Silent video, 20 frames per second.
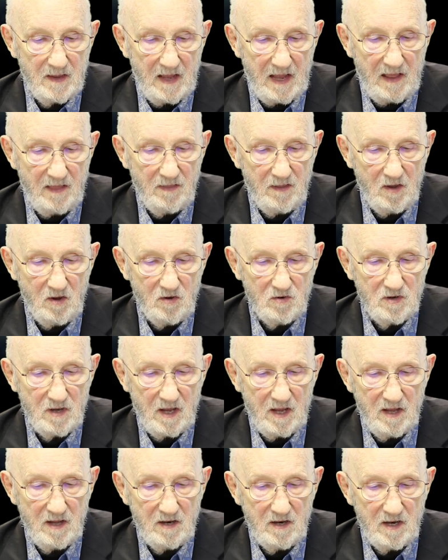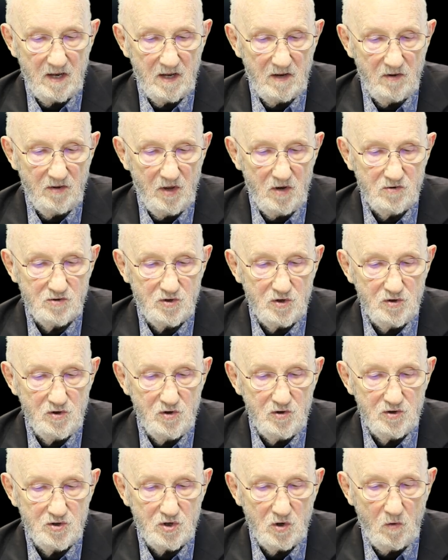And those who
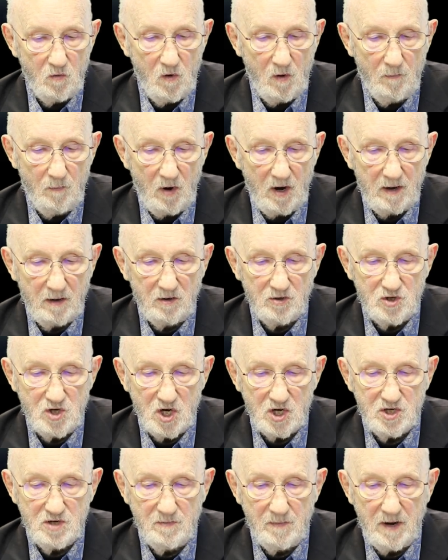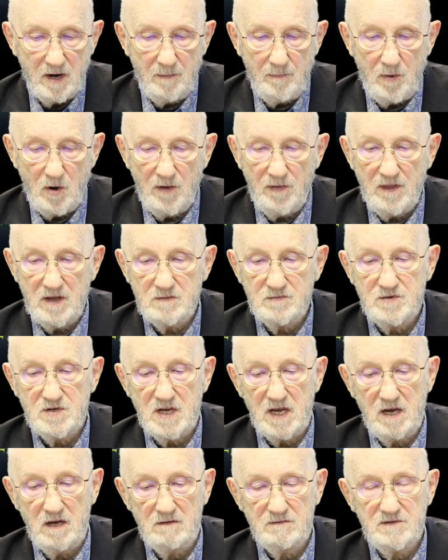do so will bring judgment upon
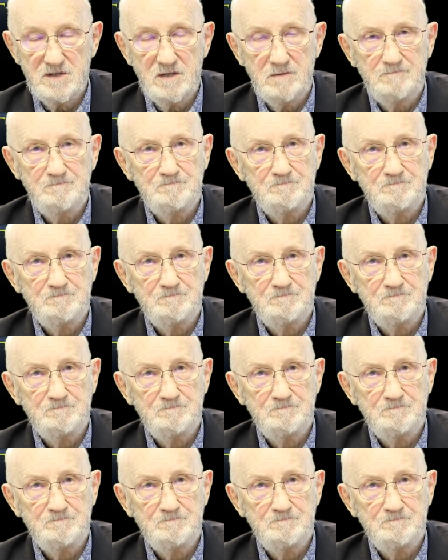themselves.